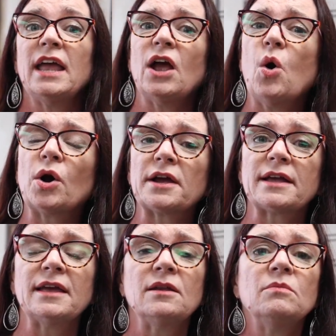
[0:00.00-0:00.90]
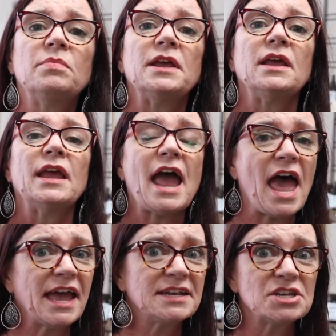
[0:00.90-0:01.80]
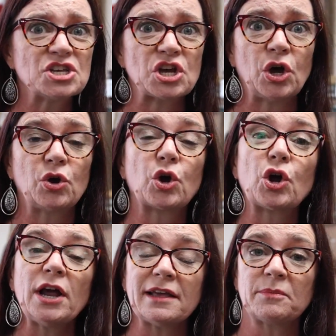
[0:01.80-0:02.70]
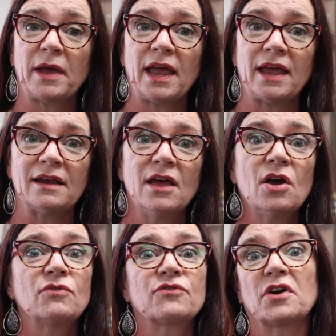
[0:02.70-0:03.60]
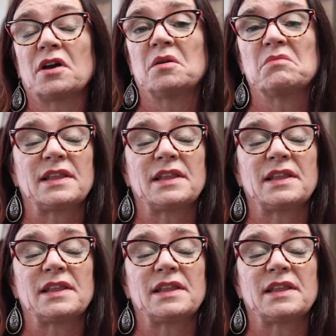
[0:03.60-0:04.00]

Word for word: or it can be head to toe chronic pain from,